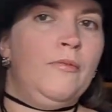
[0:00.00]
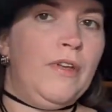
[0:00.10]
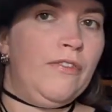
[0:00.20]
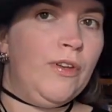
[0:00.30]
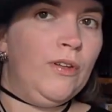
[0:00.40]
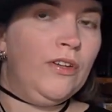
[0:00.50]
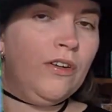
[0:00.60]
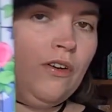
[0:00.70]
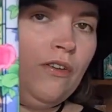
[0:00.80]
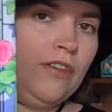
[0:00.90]
But if you
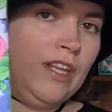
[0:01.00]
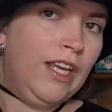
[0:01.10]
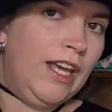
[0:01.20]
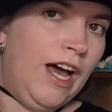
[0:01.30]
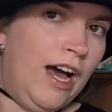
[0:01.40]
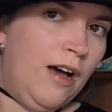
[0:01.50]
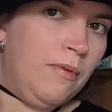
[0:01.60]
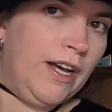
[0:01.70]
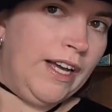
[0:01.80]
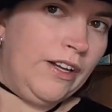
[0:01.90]
look on the harp,
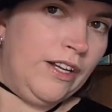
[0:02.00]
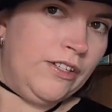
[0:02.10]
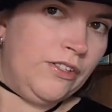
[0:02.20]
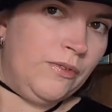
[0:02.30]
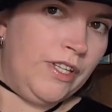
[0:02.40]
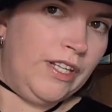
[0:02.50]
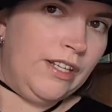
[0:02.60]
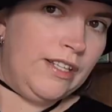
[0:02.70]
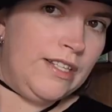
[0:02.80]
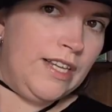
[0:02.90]
I don't know whether you
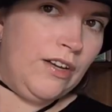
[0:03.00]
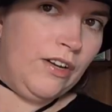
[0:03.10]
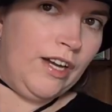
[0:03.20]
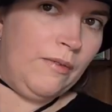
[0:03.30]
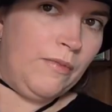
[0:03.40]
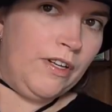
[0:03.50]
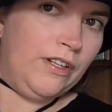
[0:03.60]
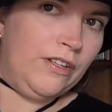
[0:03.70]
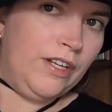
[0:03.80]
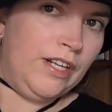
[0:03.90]
can see it on camera,
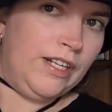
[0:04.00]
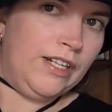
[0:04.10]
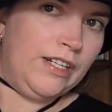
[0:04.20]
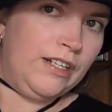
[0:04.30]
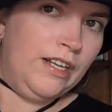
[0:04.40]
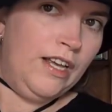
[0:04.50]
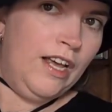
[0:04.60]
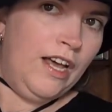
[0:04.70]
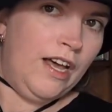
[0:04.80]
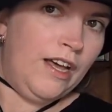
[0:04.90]
I'm looking at it in.
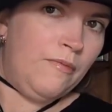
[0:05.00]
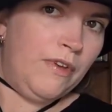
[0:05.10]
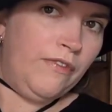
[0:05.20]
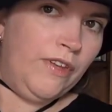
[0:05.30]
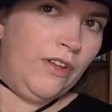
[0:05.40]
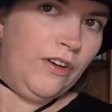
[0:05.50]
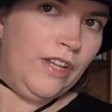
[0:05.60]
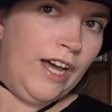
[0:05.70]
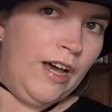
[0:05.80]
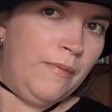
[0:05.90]
But if you look on
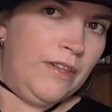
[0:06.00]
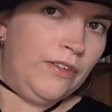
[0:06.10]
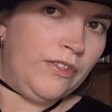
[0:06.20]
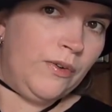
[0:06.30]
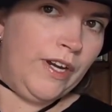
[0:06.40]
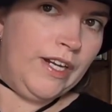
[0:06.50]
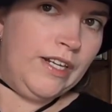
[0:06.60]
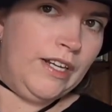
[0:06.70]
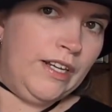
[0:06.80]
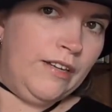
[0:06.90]
the harp, it looks quite
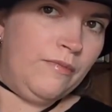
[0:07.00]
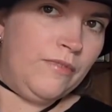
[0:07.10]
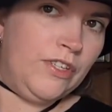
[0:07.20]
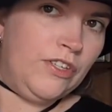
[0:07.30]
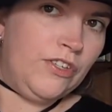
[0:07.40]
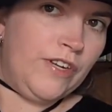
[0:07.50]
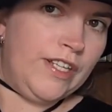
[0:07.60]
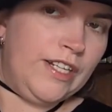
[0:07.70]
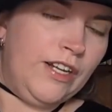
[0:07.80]
distressed.